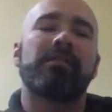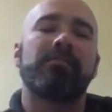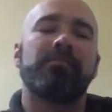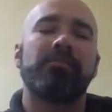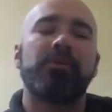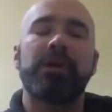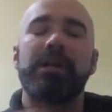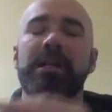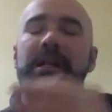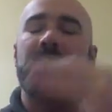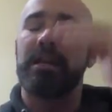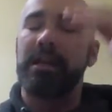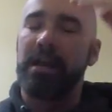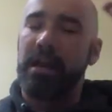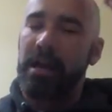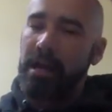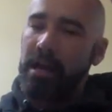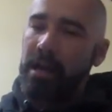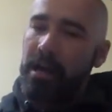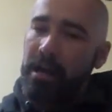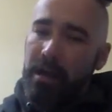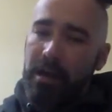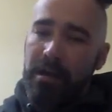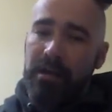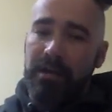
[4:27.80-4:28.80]
some pretty
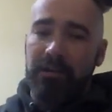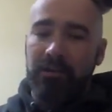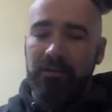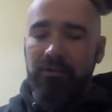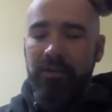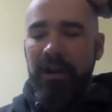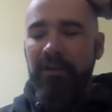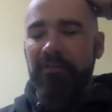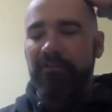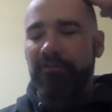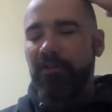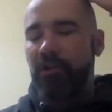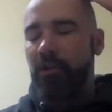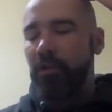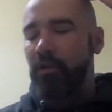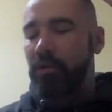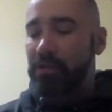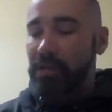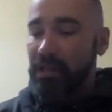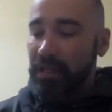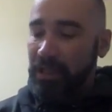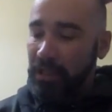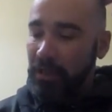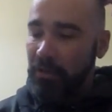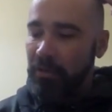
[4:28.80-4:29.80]
uh, great
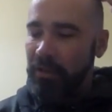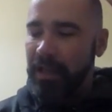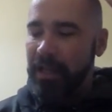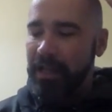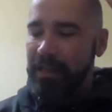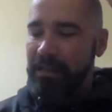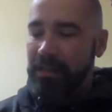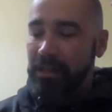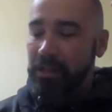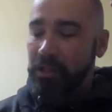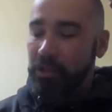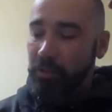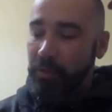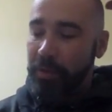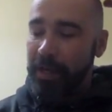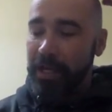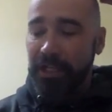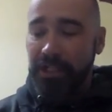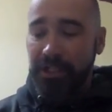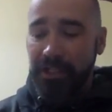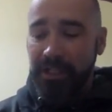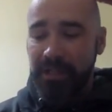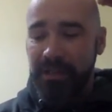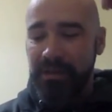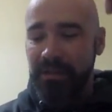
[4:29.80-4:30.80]
photos in low light
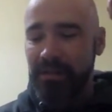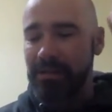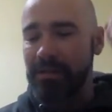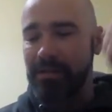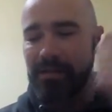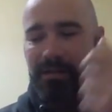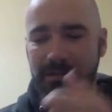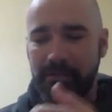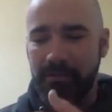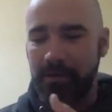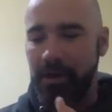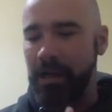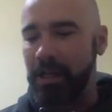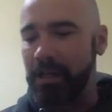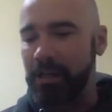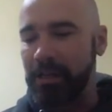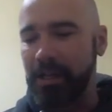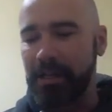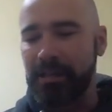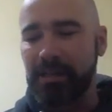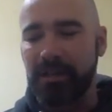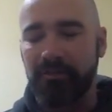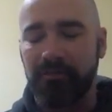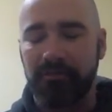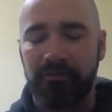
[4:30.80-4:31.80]
situations. Uh,
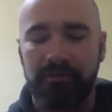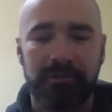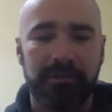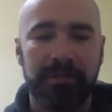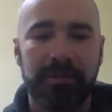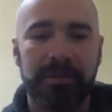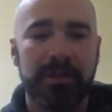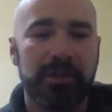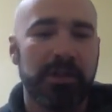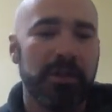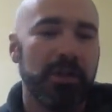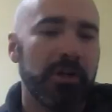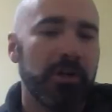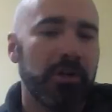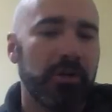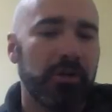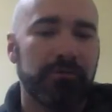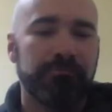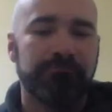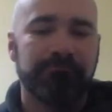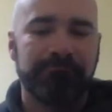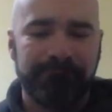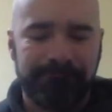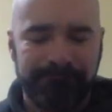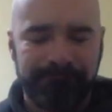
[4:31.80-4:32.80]
lots of
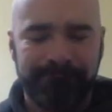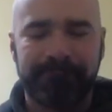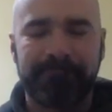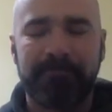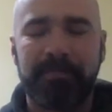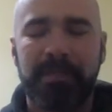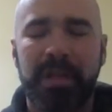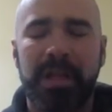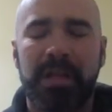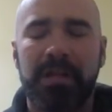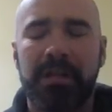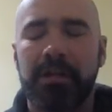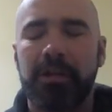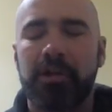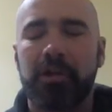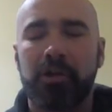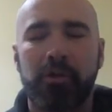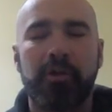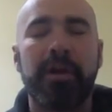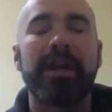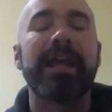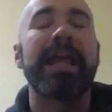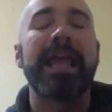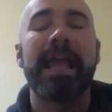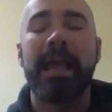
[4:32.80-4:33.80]

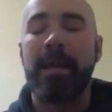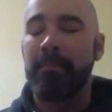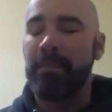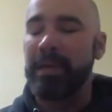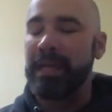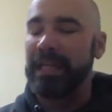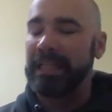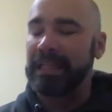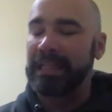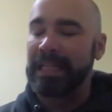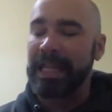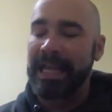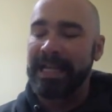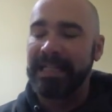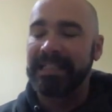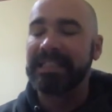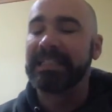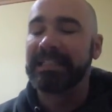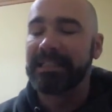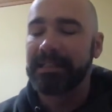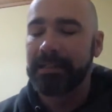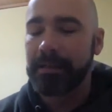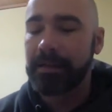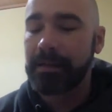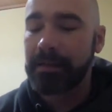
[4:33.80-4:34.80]
great ambient
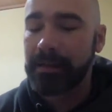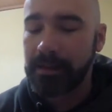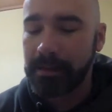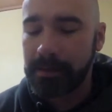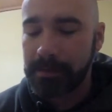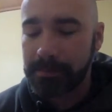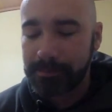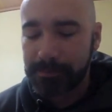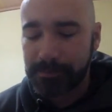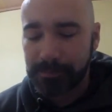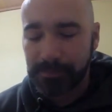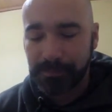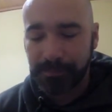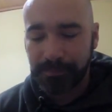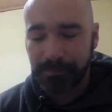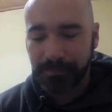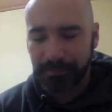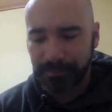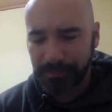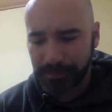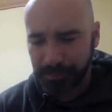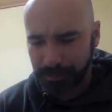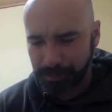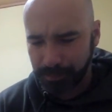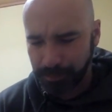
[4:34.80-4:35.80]
light. Um,
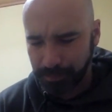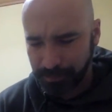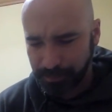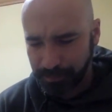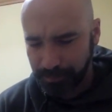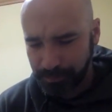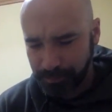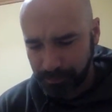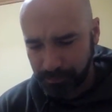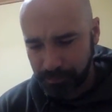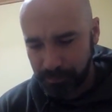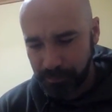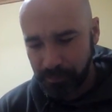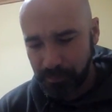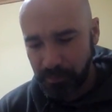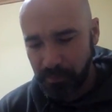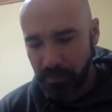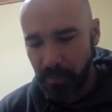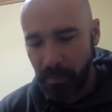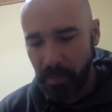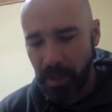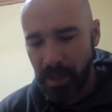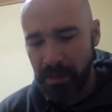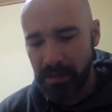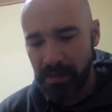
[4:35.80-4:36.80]

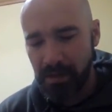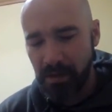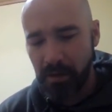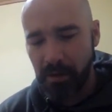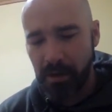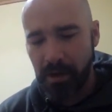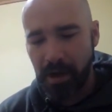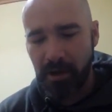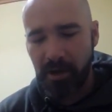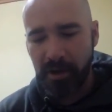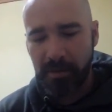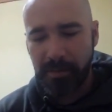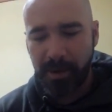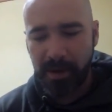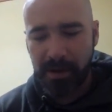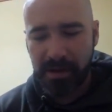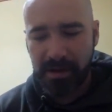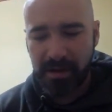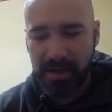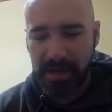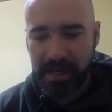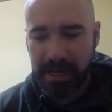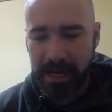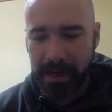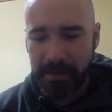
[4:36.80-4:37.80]
so other parts
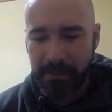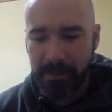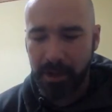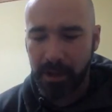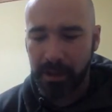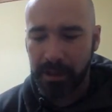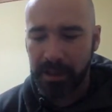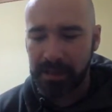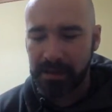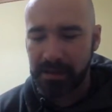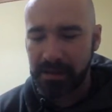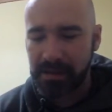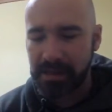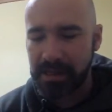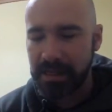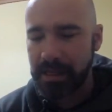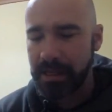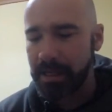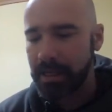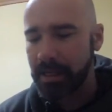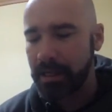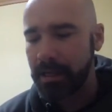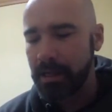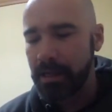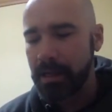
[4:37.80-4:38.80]
of the camera, let's
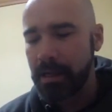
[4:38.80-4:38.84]
see.